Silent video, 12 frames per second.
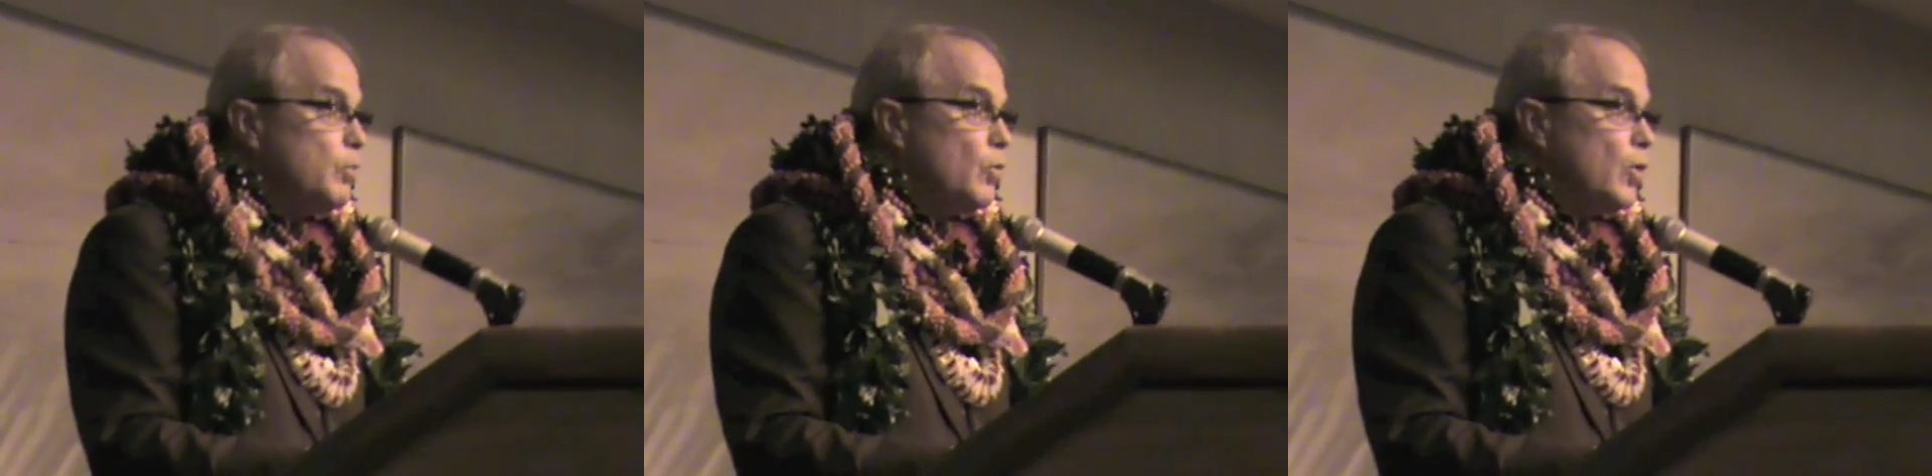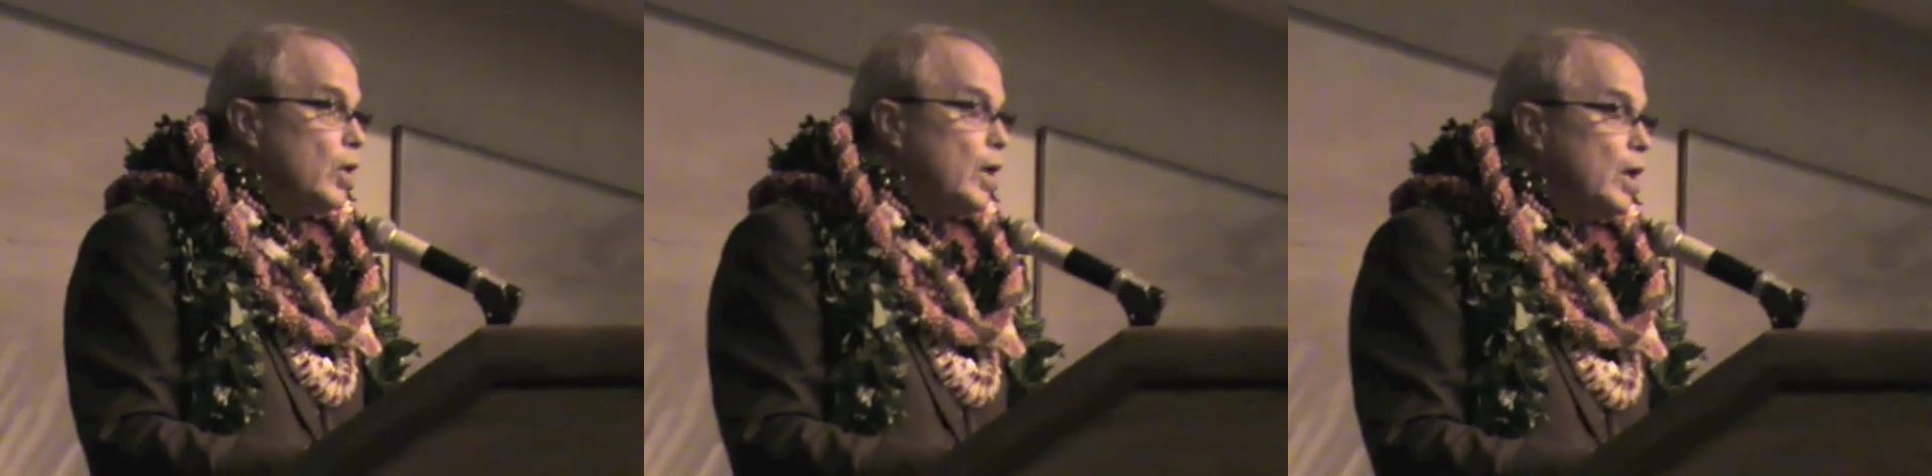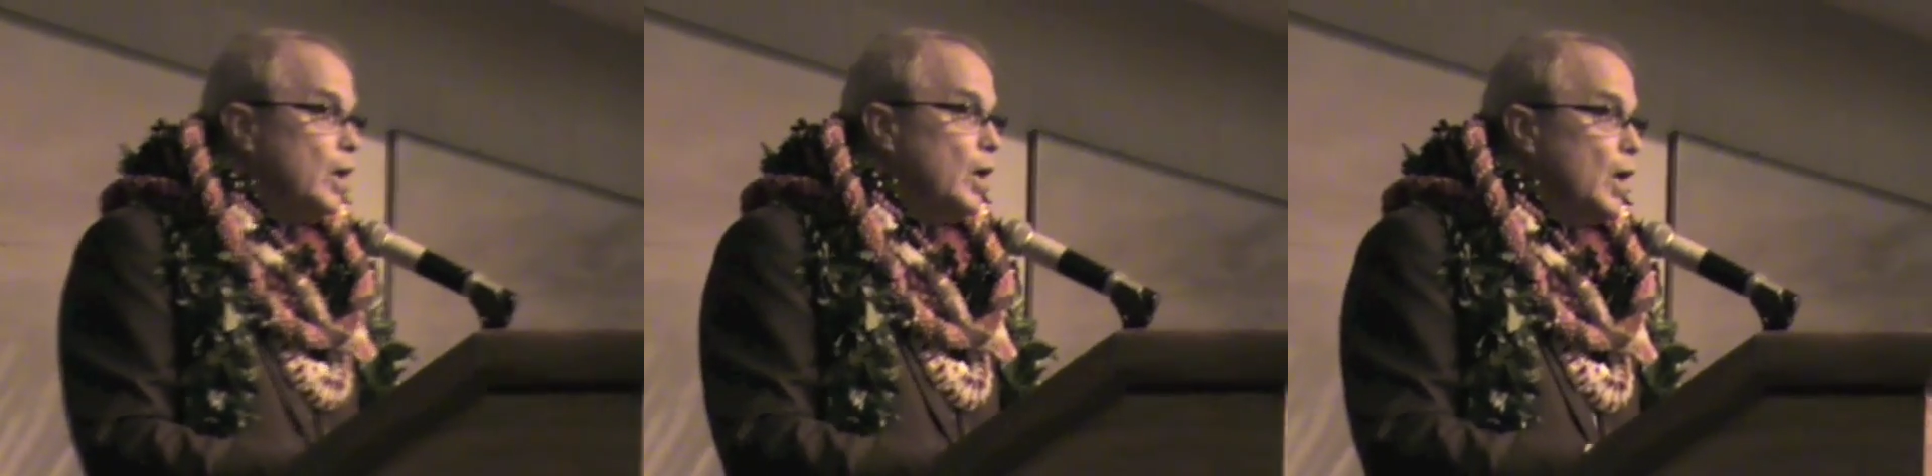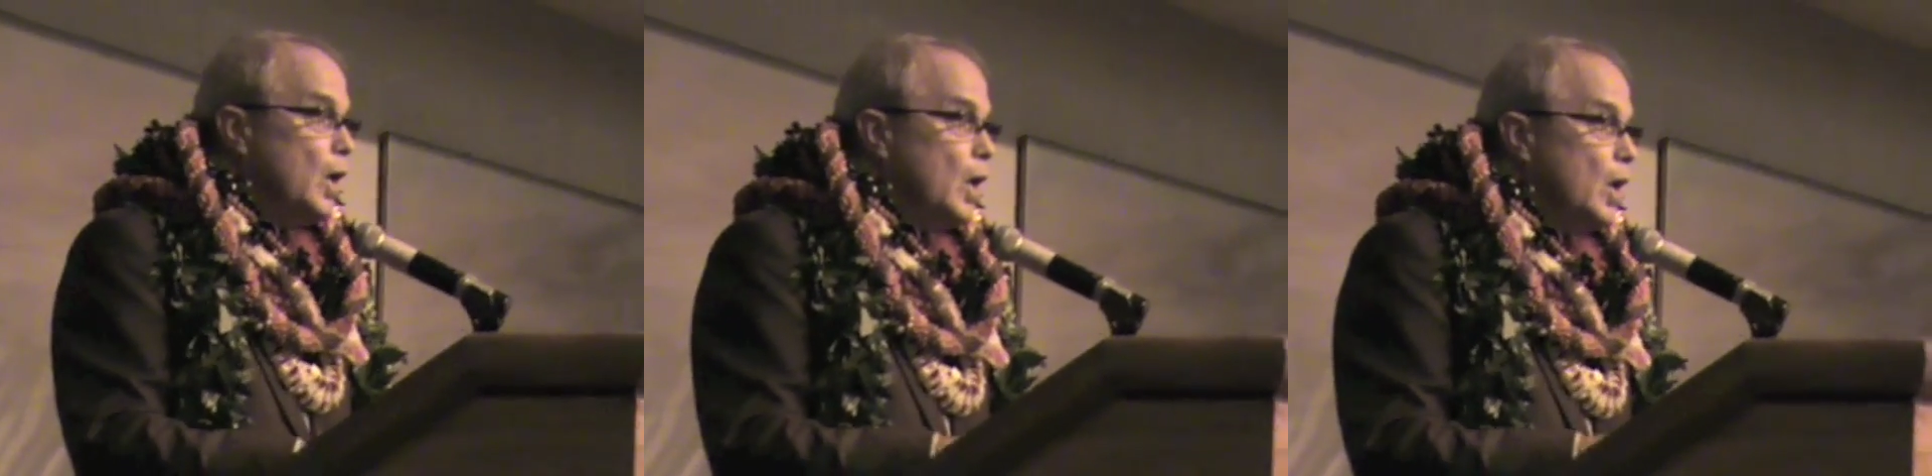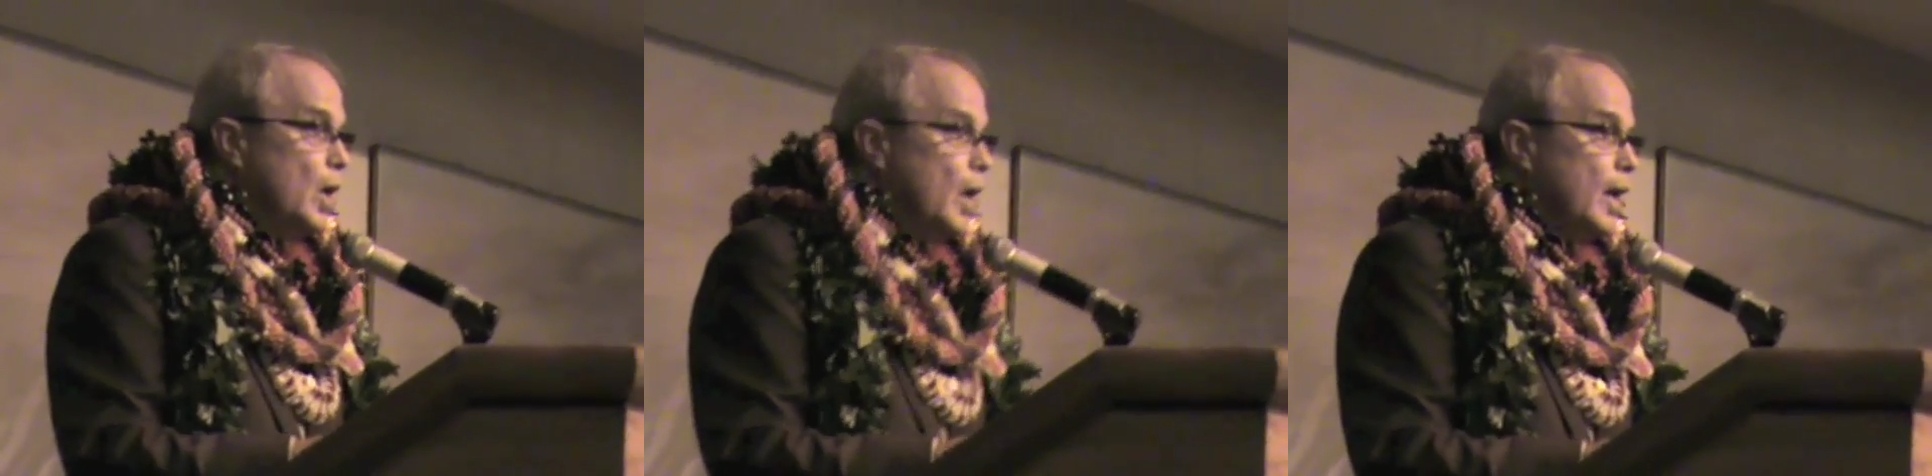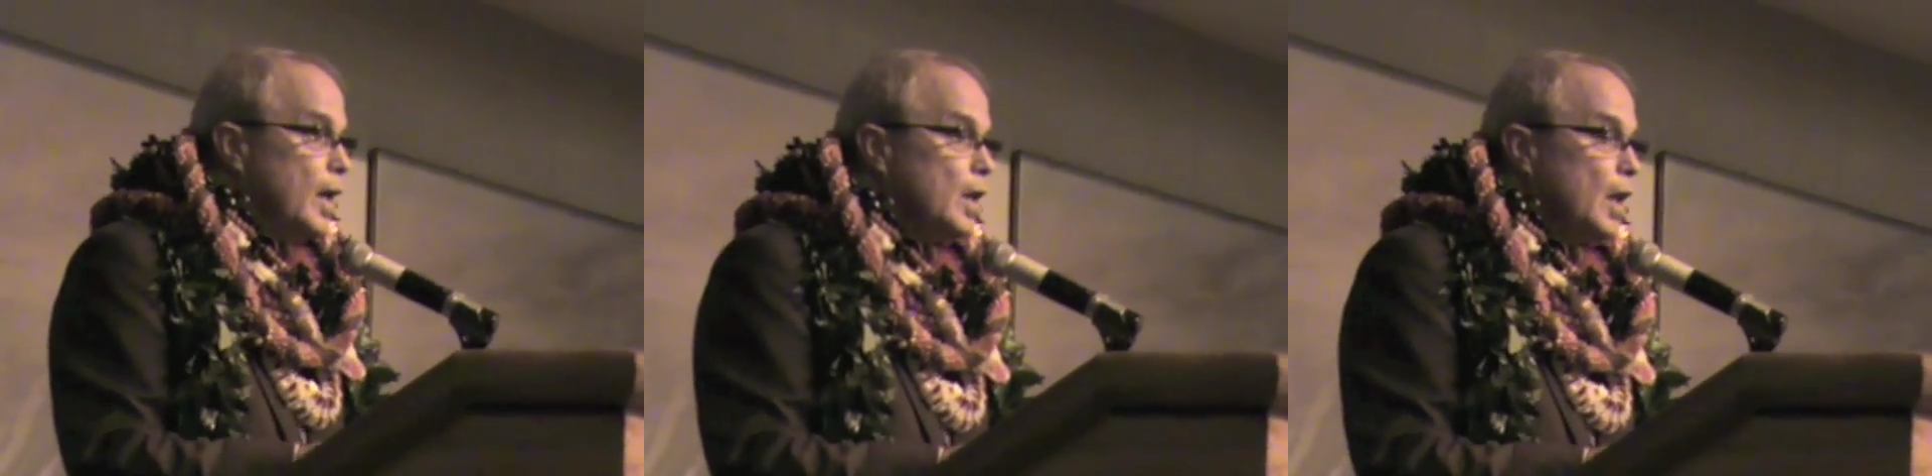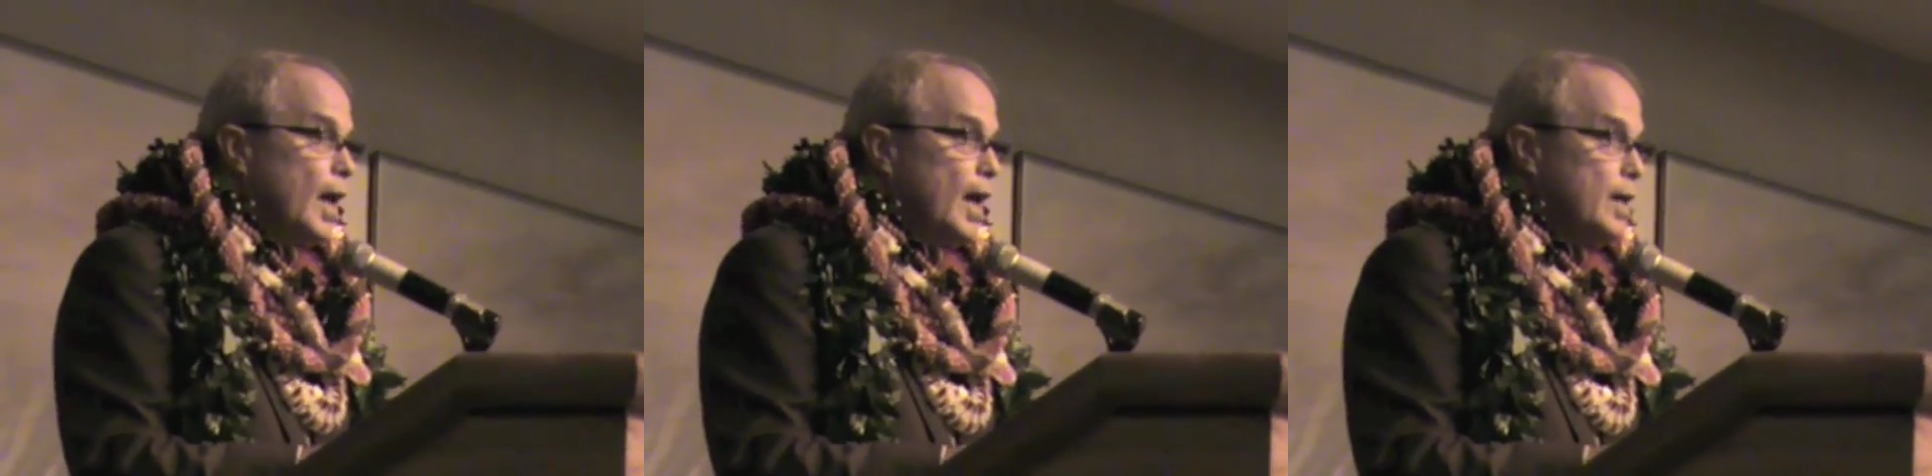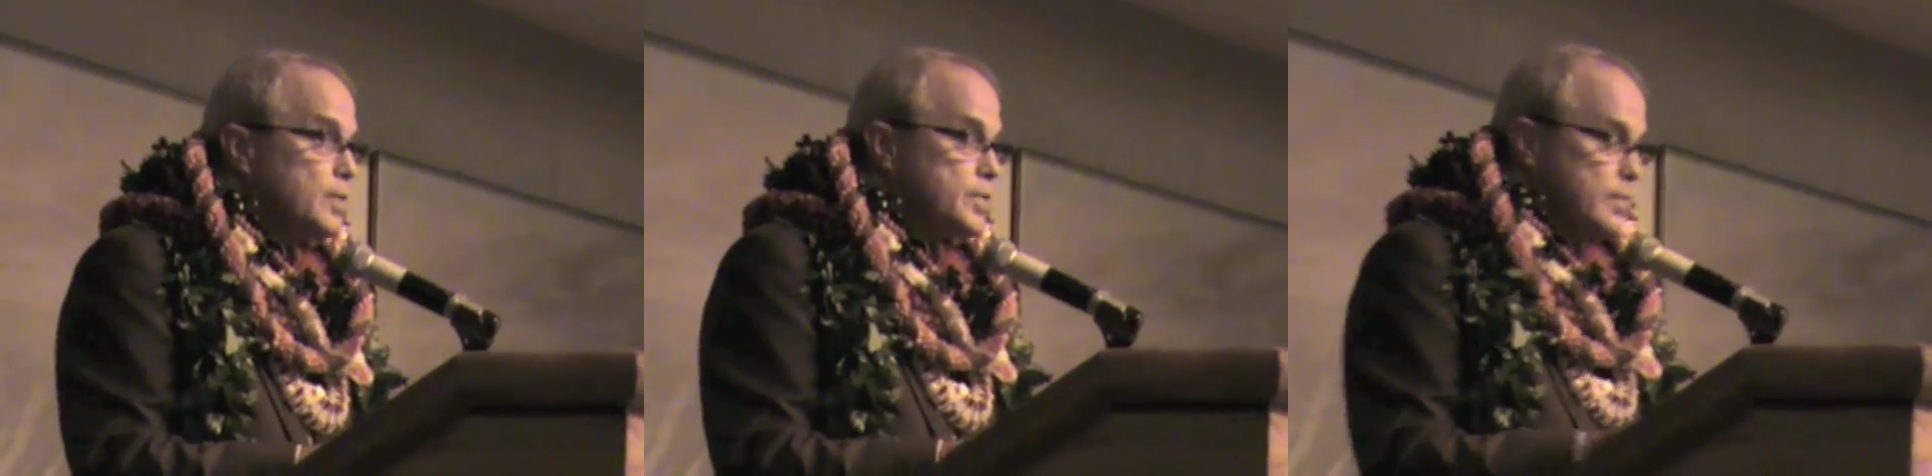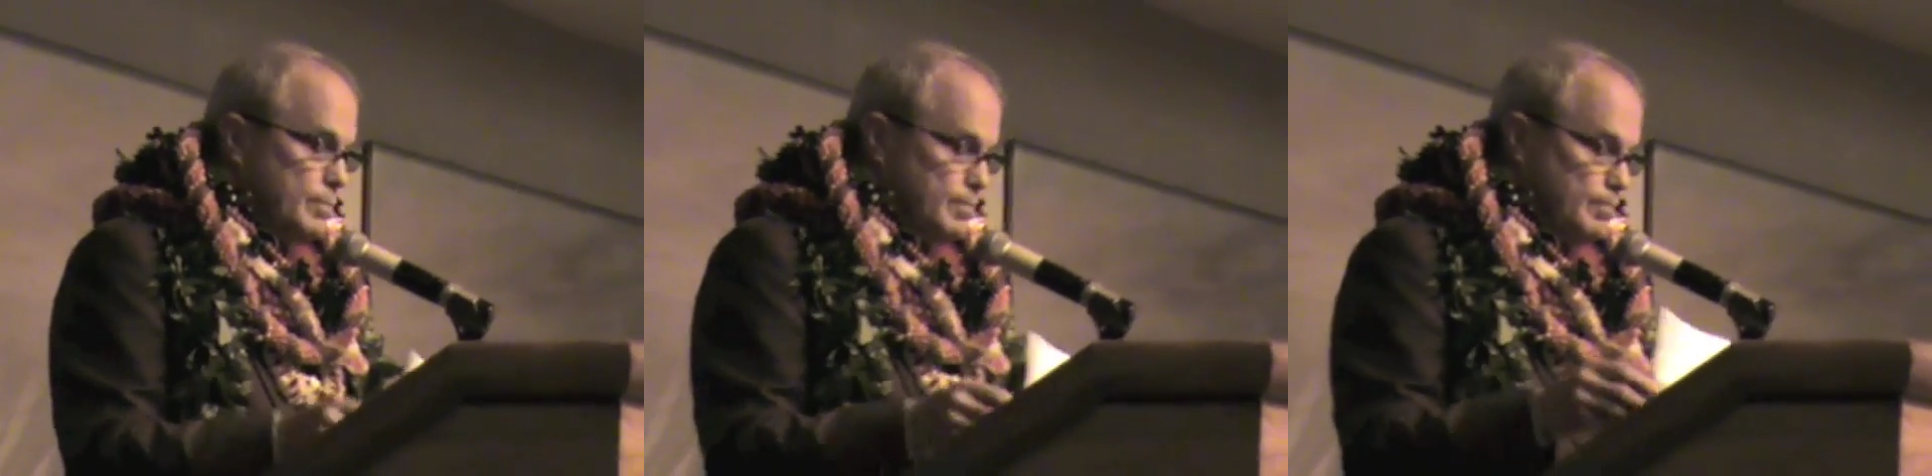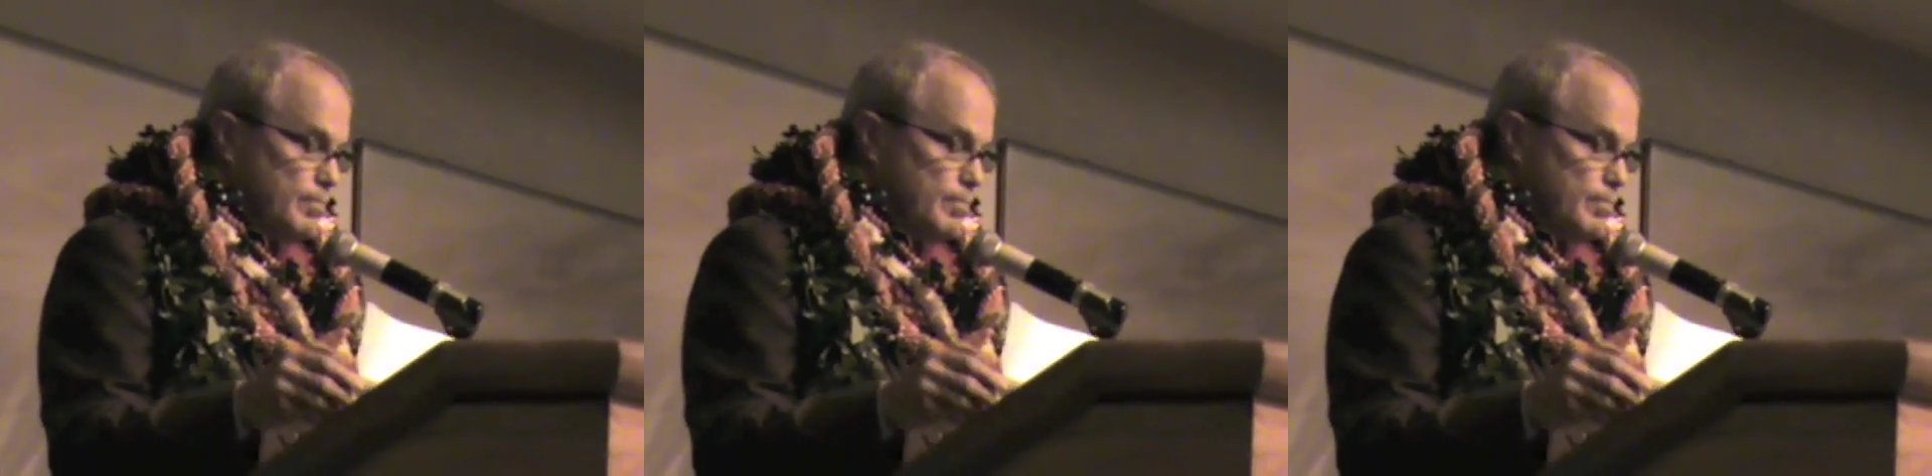boy in class.